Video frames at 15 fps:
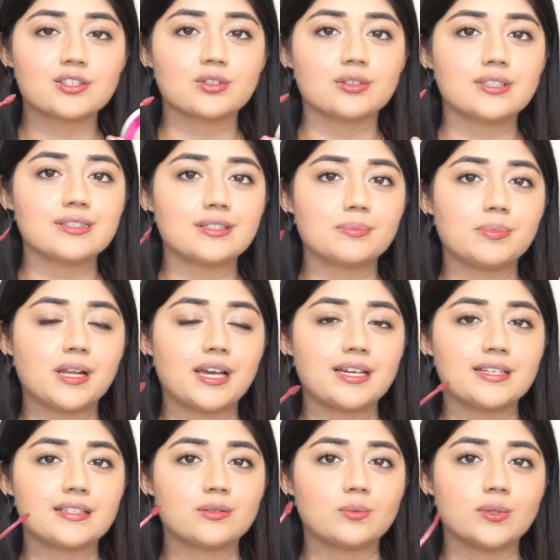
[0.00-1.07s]
So this
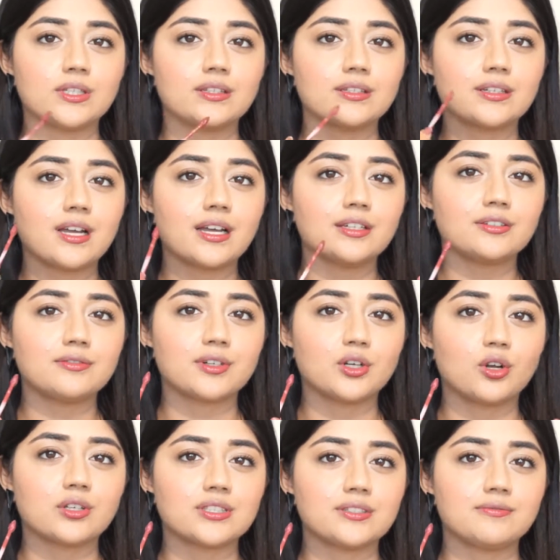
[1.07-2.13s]
applies with kind of a
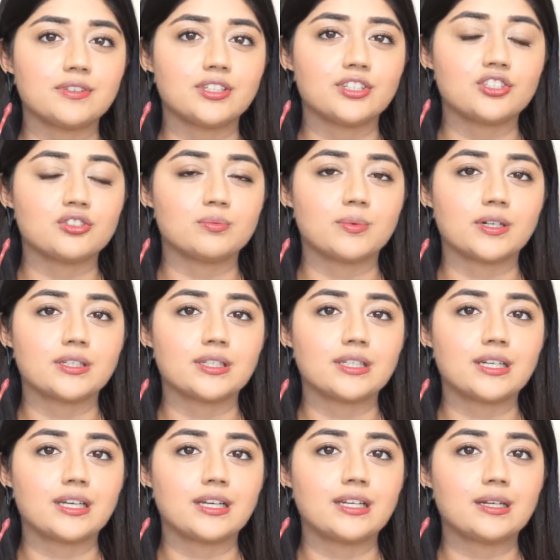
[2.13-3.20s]
glossy finish, but
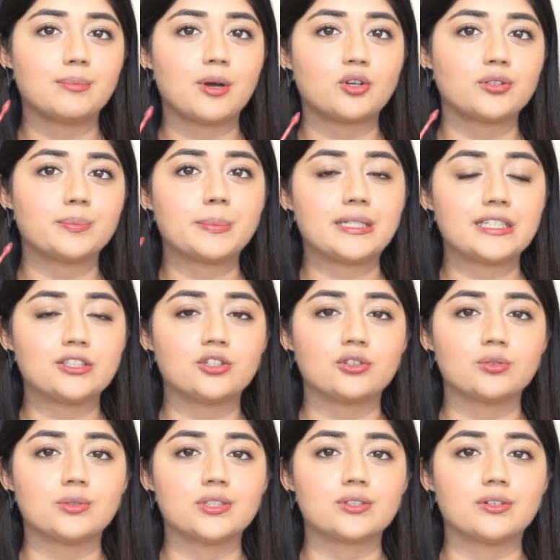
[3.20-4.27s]
in about a minute or
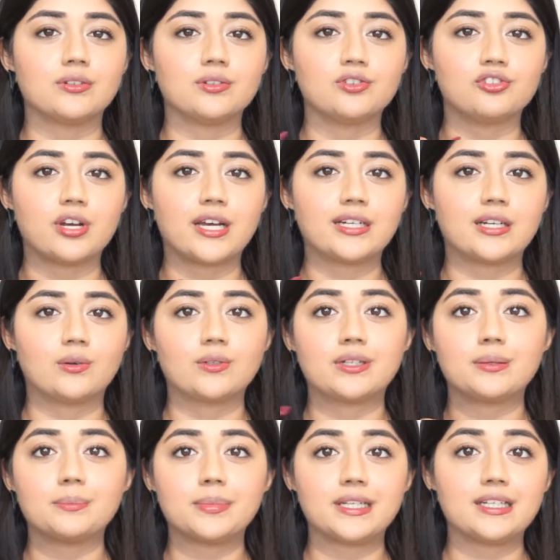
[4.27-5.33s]
two it's going to dry down
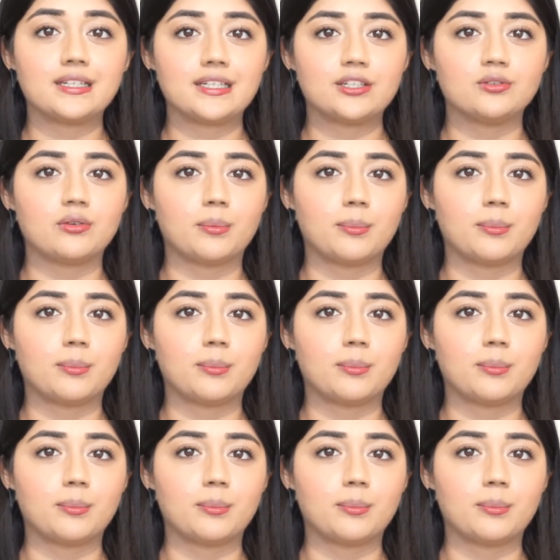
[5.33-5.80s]
completely to